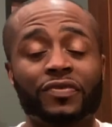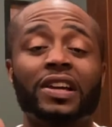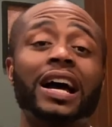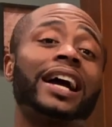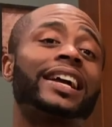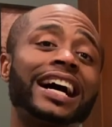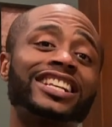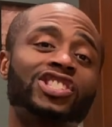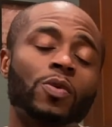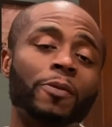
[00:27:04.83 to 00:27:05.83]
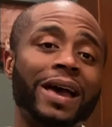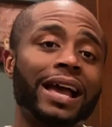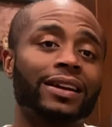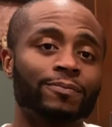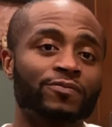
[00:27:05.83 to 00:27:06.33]
All right, guys, so we're
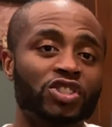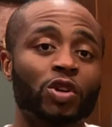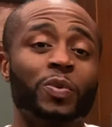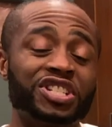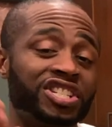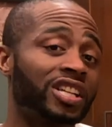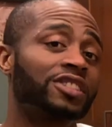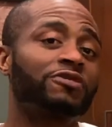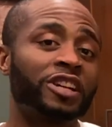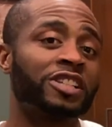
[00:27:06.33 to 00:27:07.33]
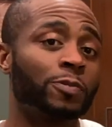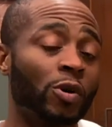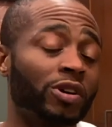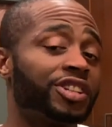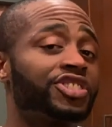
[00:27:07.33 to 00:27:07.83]
back. So we just finished
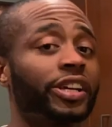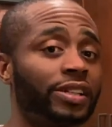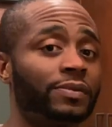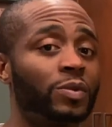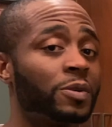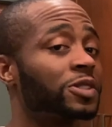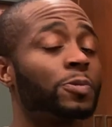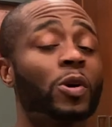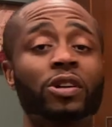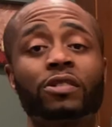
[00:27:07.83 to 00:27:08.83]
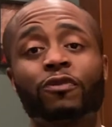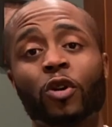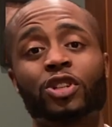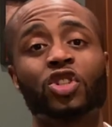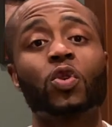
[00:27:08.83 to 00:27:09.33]
smoking the chicken. We've been smoking it for
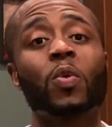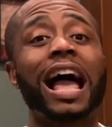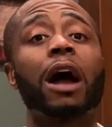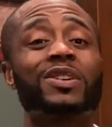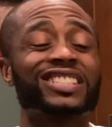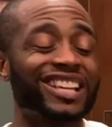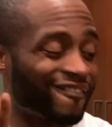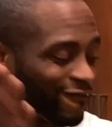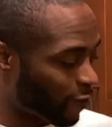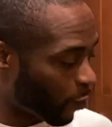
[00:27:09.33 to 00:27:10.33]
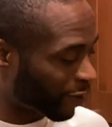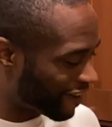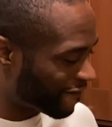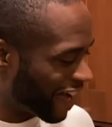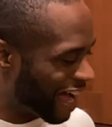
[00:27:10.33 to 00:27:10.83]
2 hours and
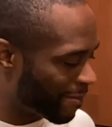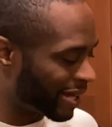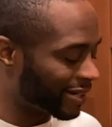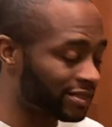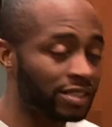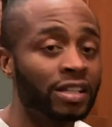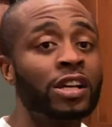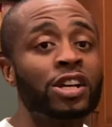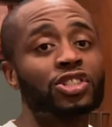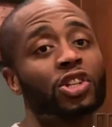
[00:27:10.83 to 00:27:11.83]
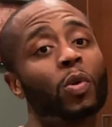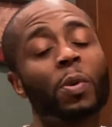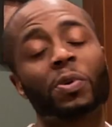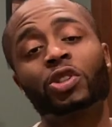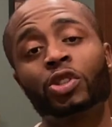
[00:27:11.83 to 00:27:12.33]
45 minutes. So what we're
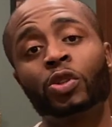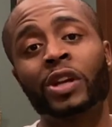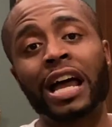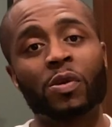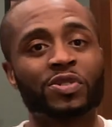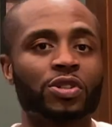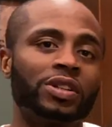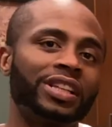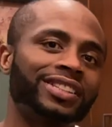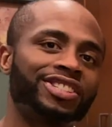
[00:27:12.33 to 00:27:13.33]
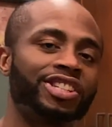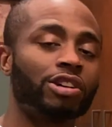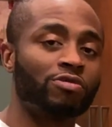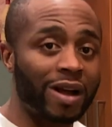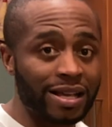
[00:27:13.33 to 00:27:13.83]
gonna do now is we're gonna let the chicken
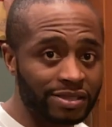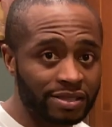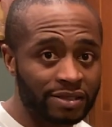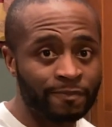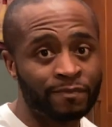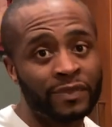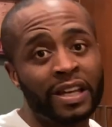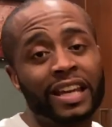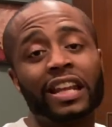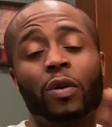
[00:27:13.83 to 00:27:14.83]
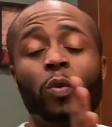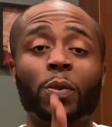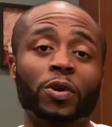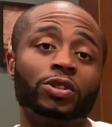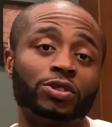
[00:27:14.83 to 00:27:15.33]
rest. And then what we're
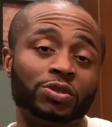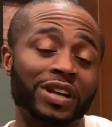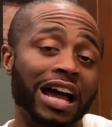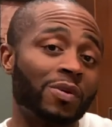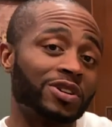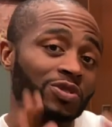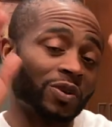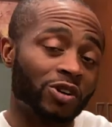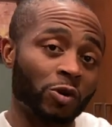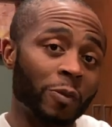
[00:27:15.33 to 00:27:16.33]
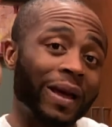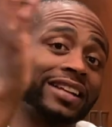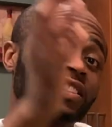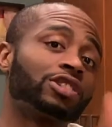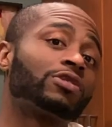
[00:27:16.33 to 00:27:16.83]
gonna do now is we're gonna go back
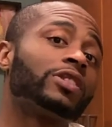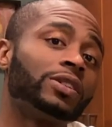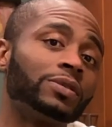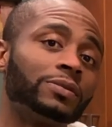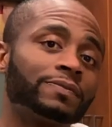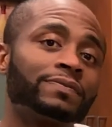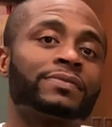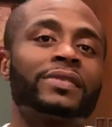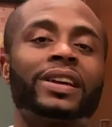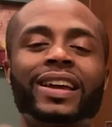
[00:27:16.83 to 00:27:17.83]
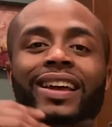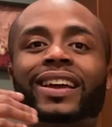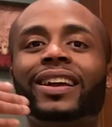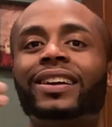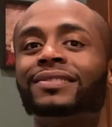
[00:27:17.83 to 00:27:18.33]
to the grill
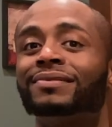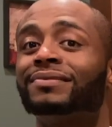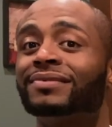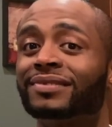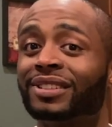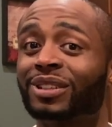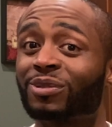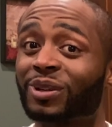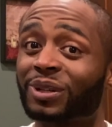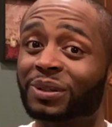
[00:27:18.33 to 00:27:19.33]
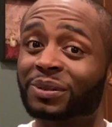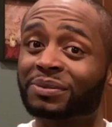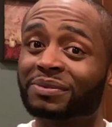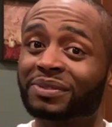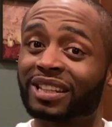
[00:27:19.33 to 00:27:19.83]
and grill
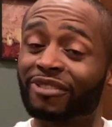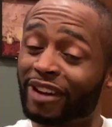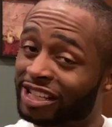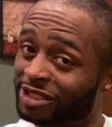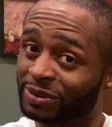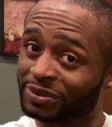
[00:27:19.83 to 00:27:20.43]
the vegetables.